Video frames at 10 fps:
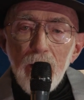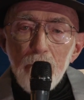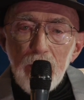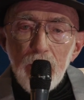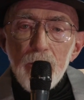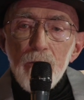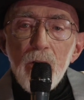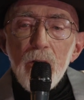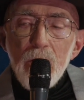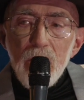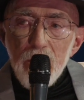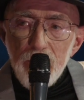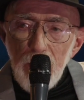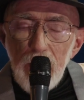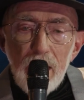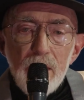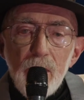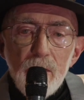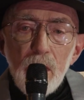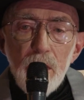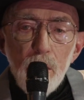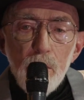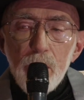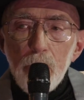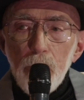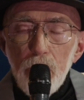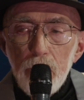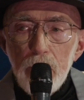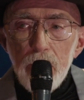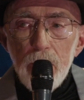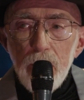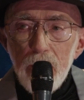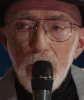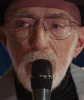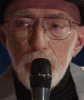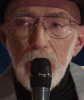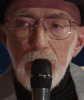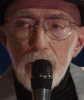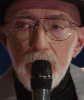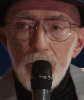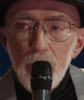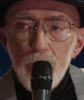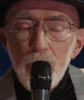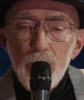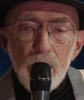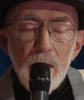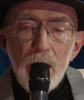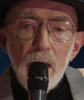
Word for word: because science is a huge component in making decisions, and